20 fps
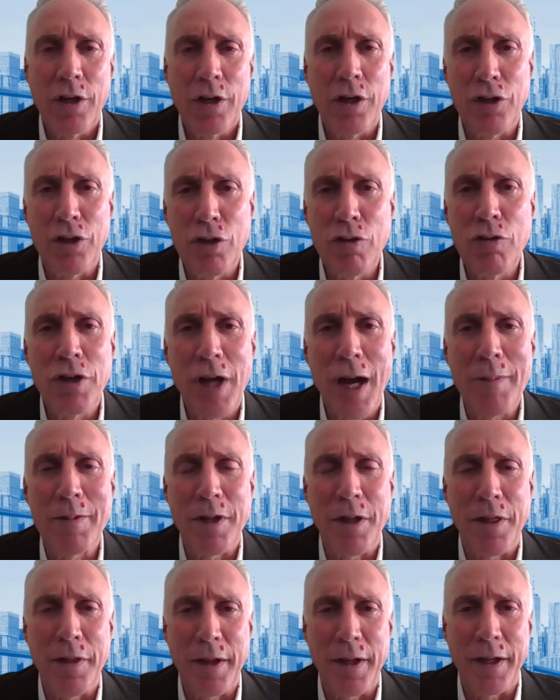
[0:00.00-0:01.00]
to two
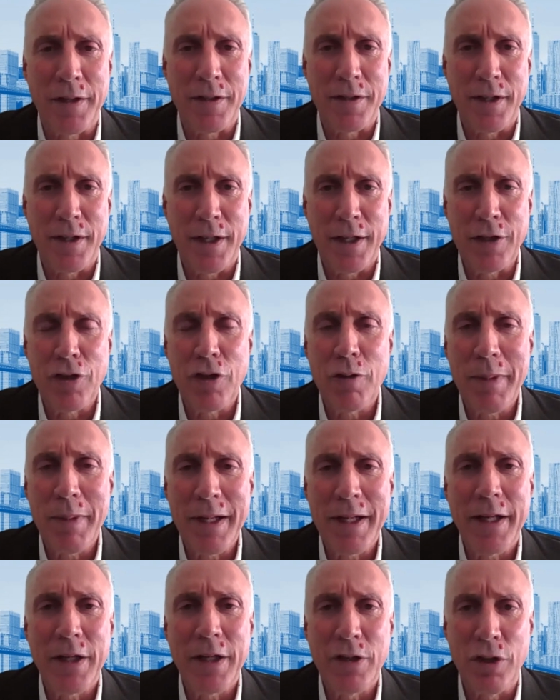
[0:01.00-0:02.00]
types of things:
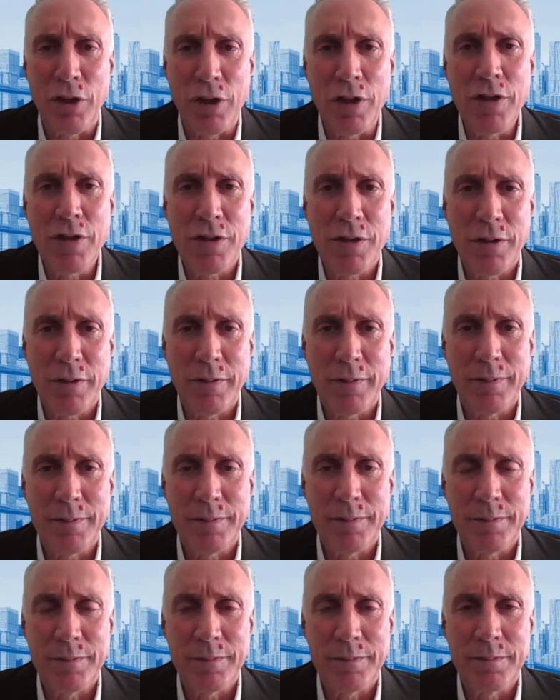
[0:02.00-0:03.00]
intermediate goods
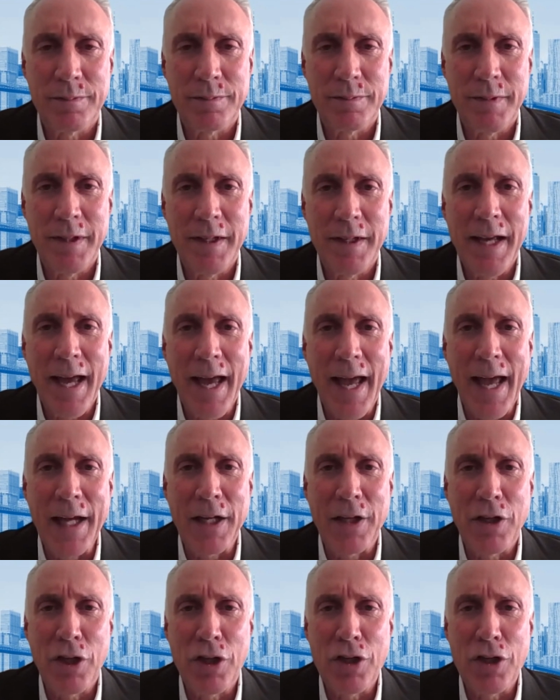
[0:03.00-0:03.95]
and